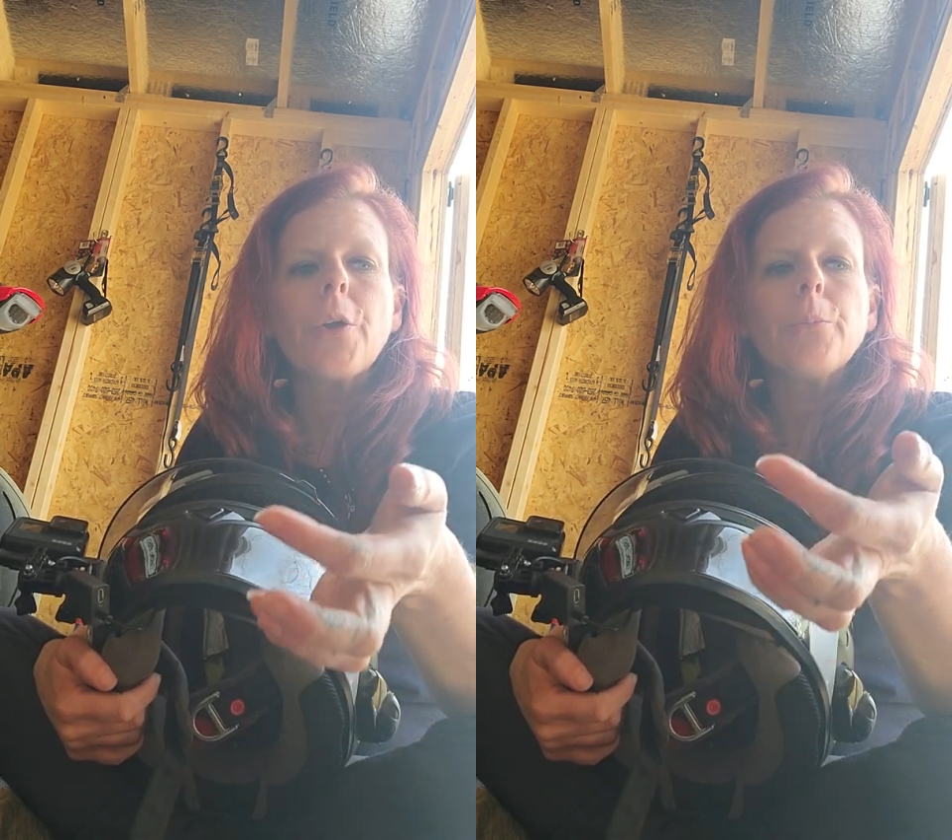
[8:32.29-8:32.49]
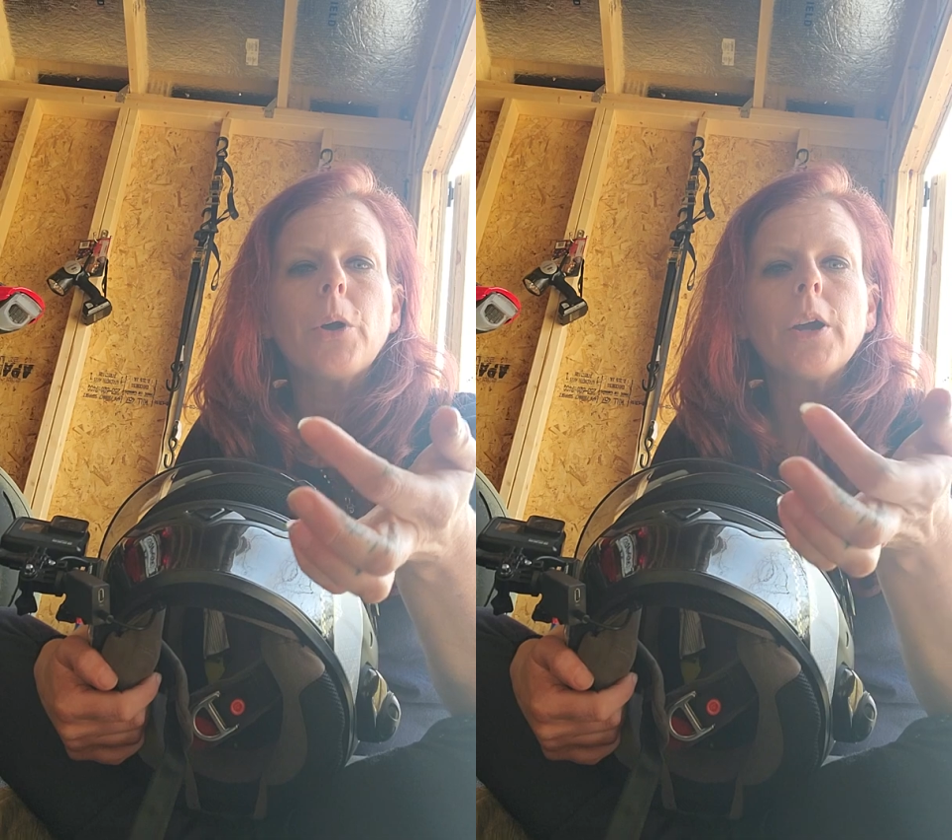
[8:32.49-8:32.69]

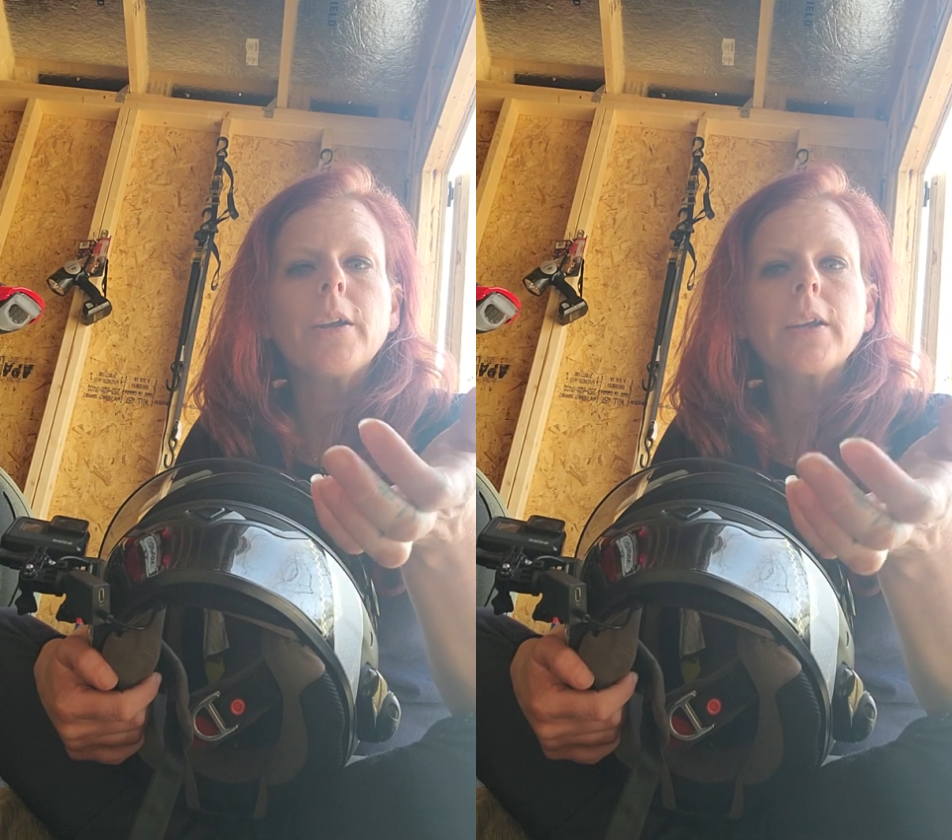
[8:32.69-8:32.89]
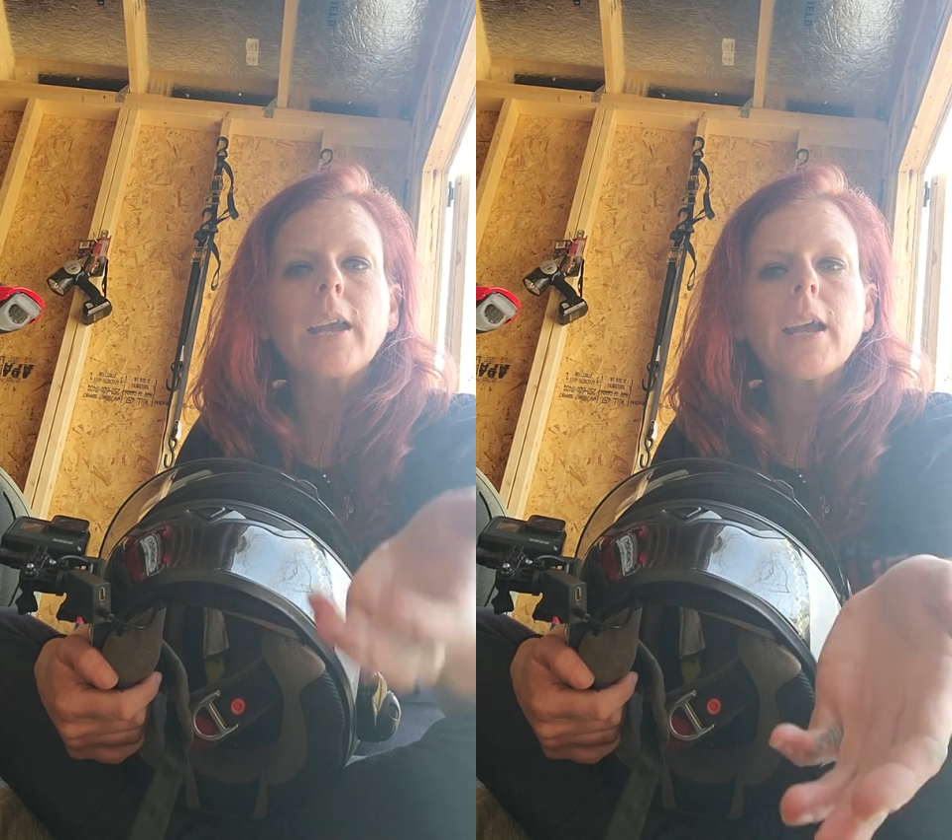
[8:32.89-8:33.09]
But
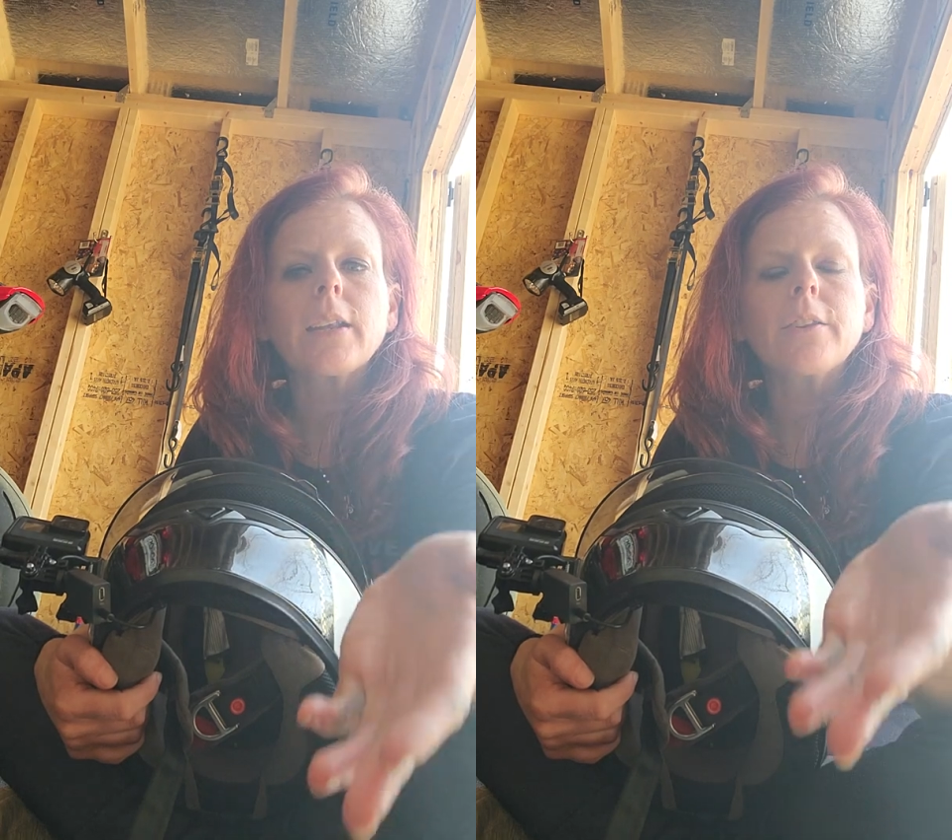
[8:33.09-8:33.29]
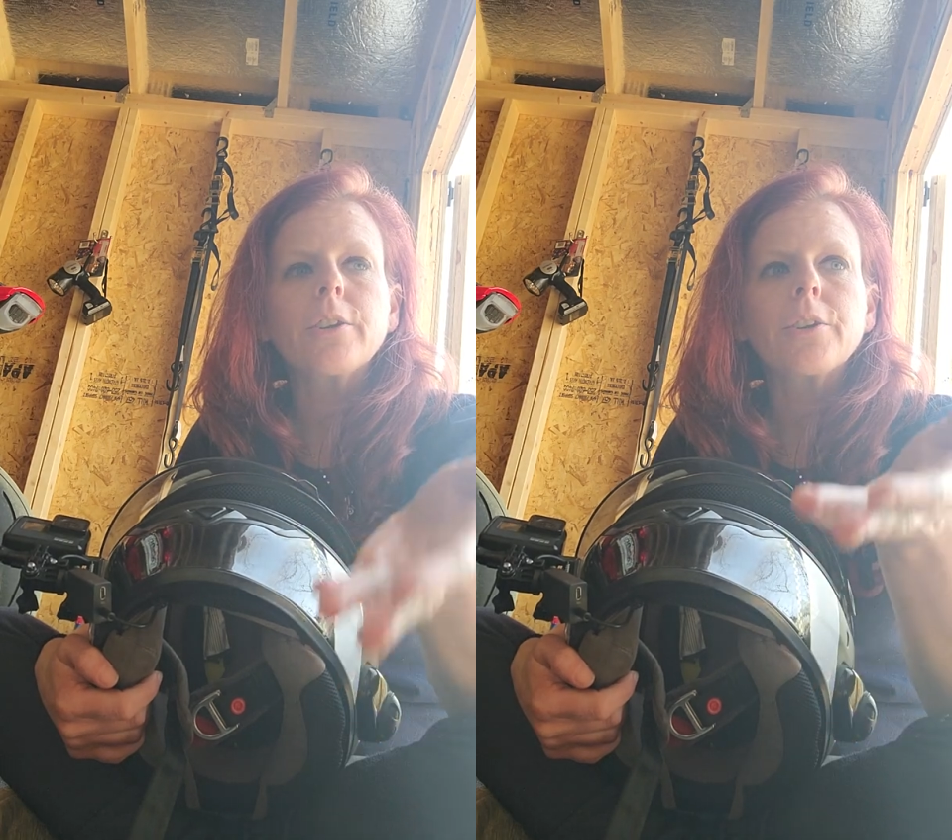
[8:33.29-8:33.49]

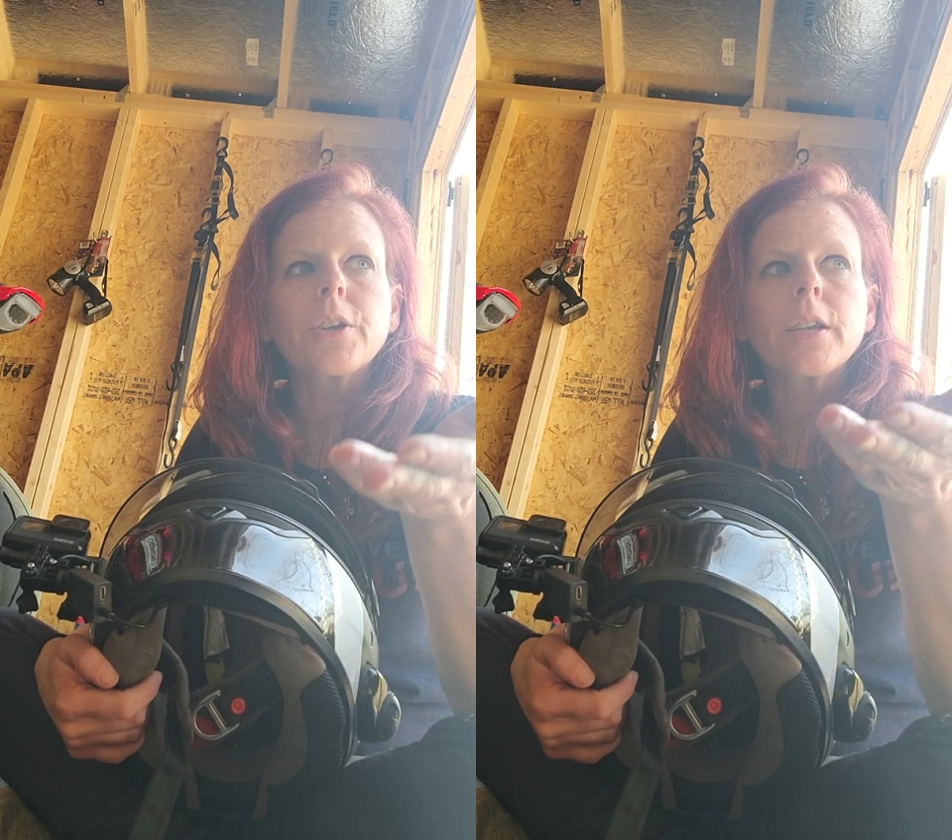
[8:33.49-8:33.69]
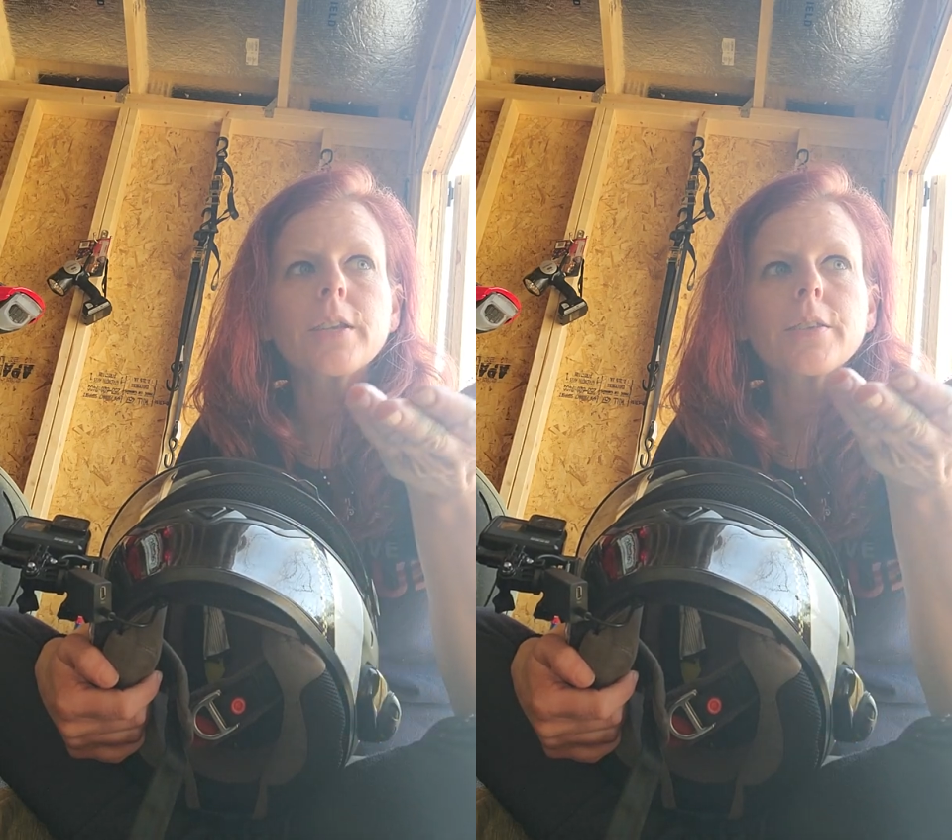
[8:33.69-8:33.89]
again, there
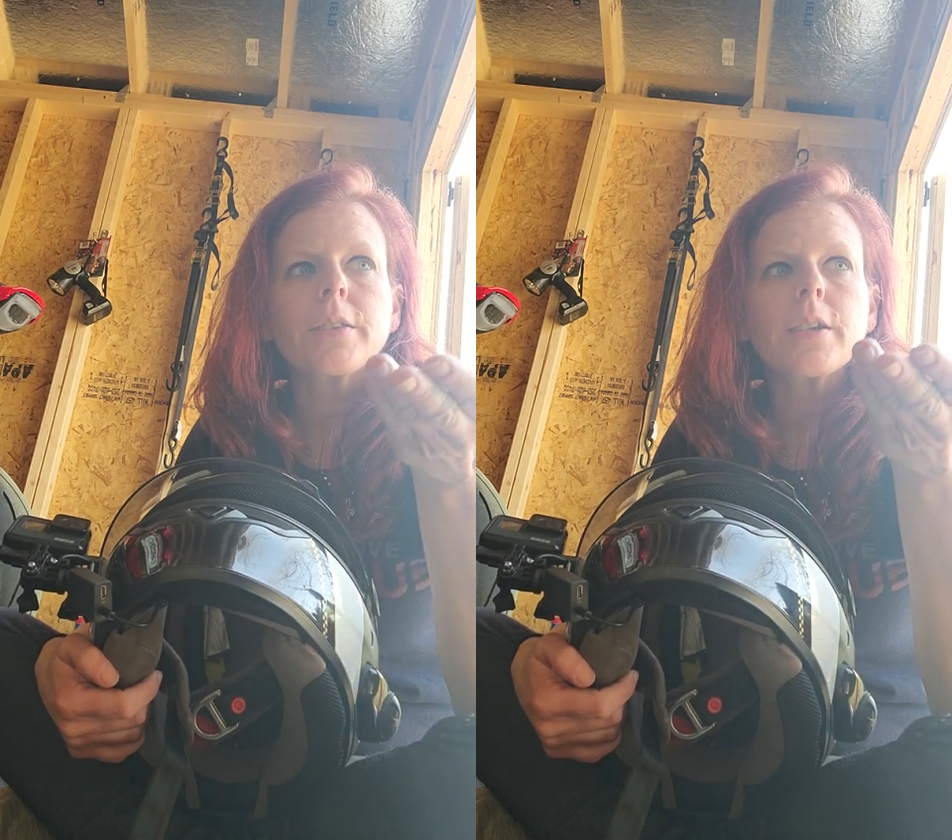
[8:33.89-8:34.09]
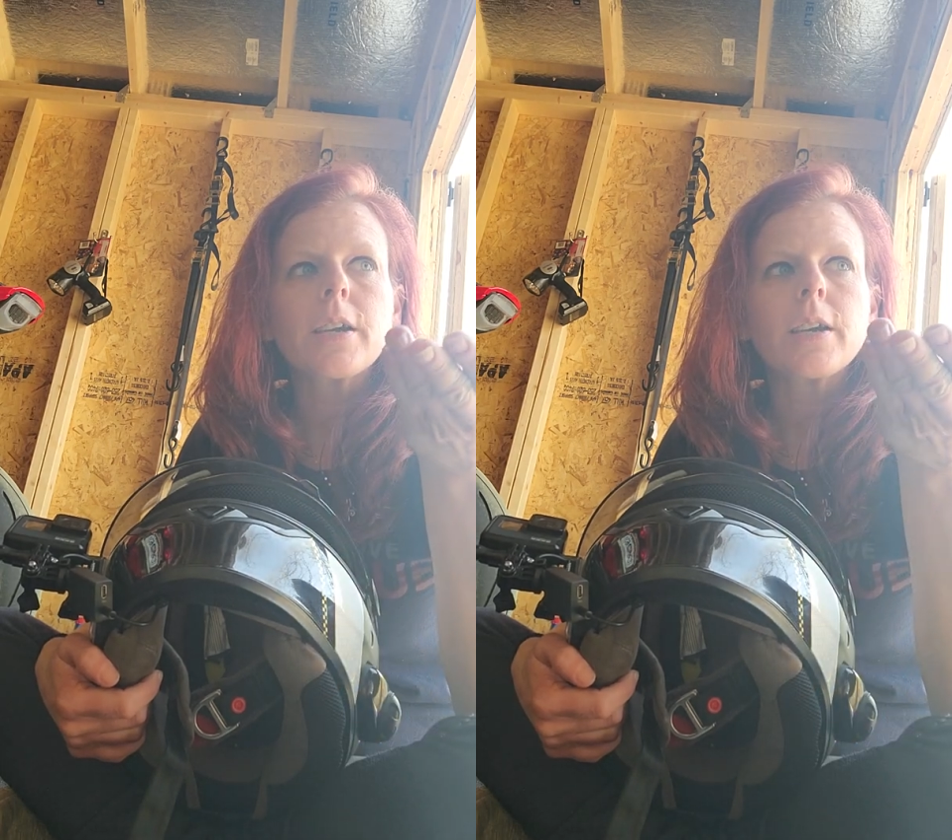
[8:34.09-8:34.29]

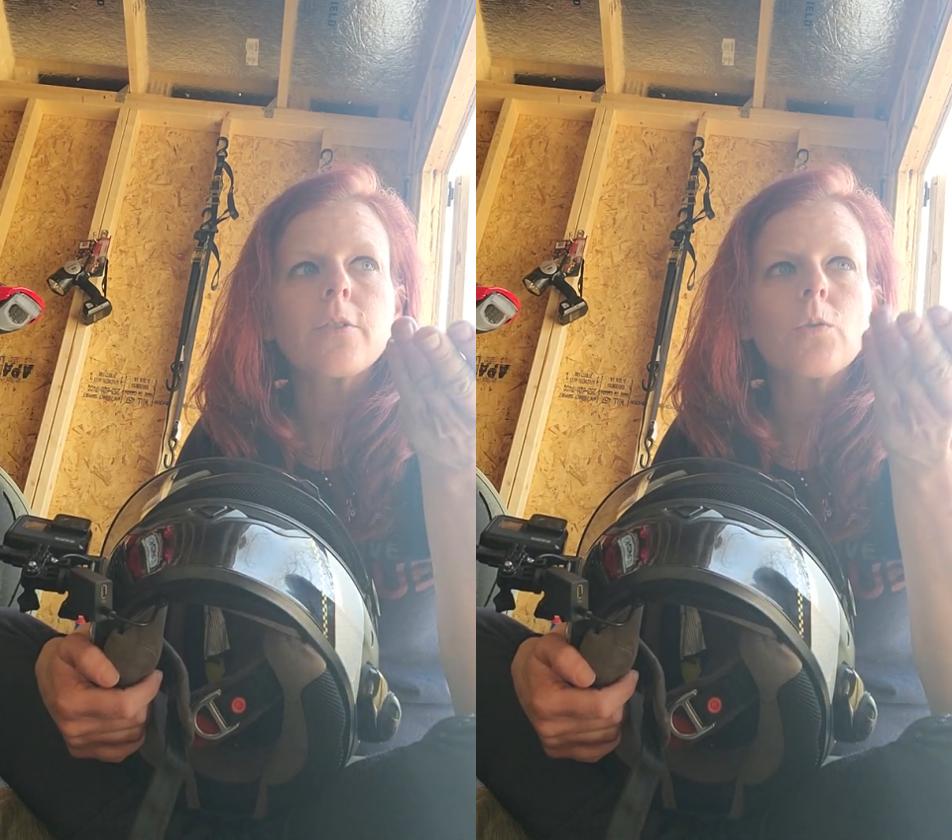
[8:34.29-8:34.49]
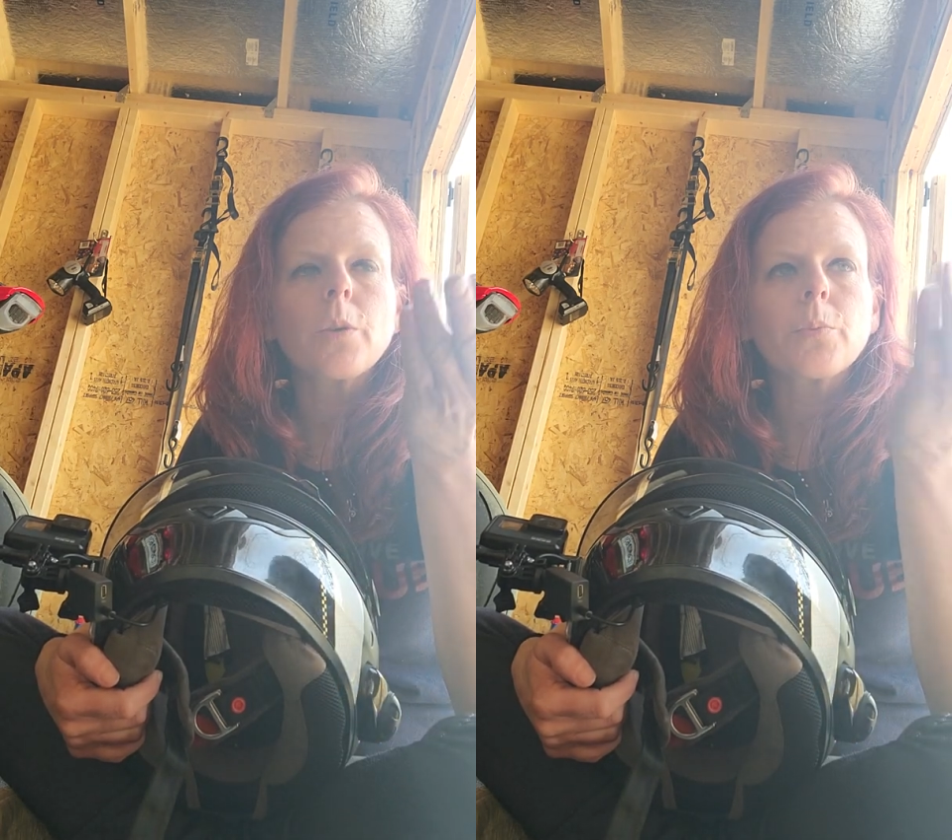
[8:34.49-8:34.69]
is a